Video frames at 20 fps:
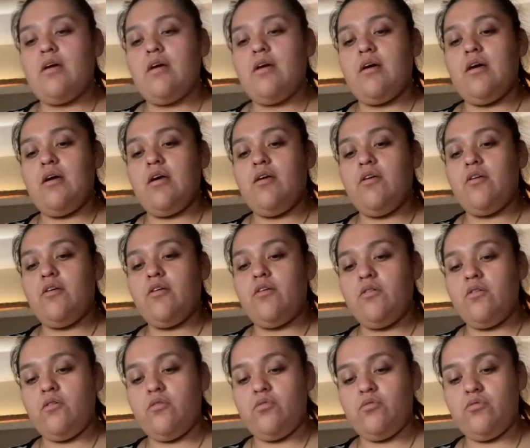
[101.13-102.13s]
and you're going
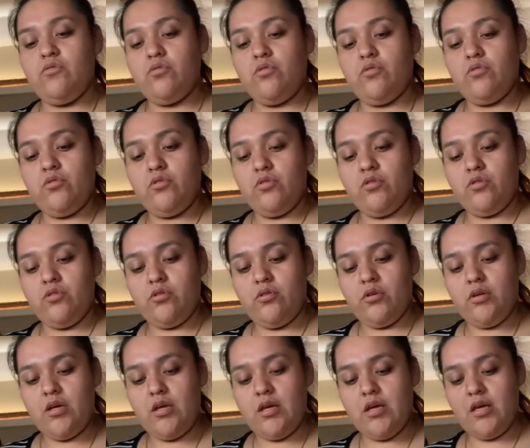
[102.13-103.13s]
to go to
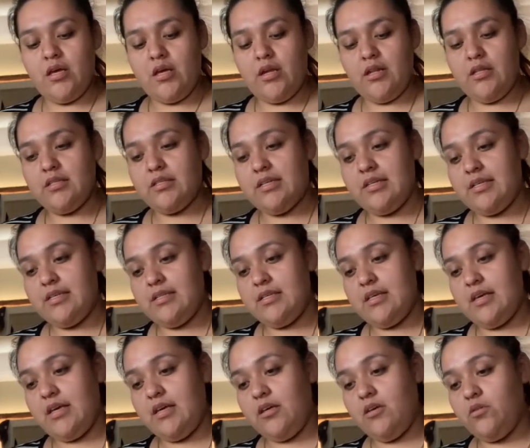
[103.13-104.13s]
shoulder, and it's going to
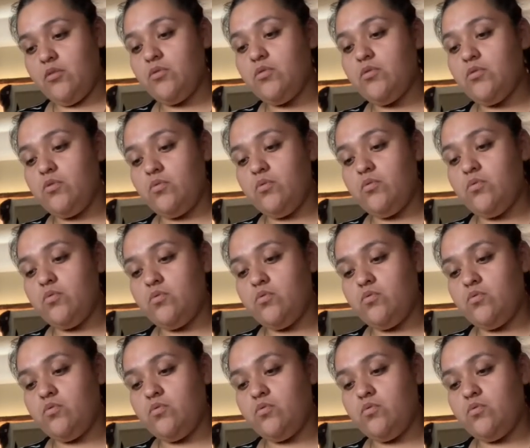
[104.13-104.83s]
take you to